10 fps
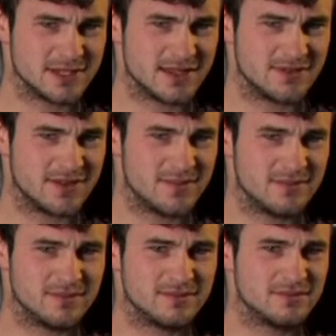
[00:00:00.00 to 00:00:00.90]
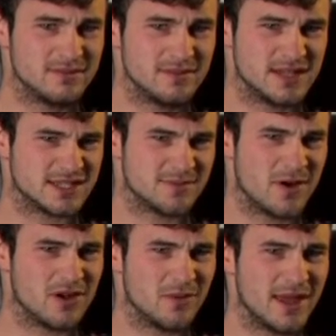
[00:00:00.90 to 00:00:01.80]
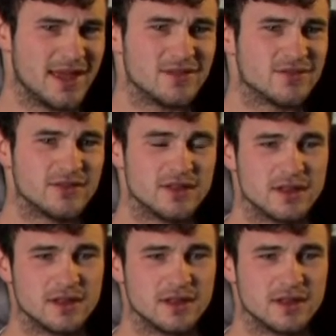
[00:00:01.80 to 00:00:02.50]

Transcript: to give him a small wave.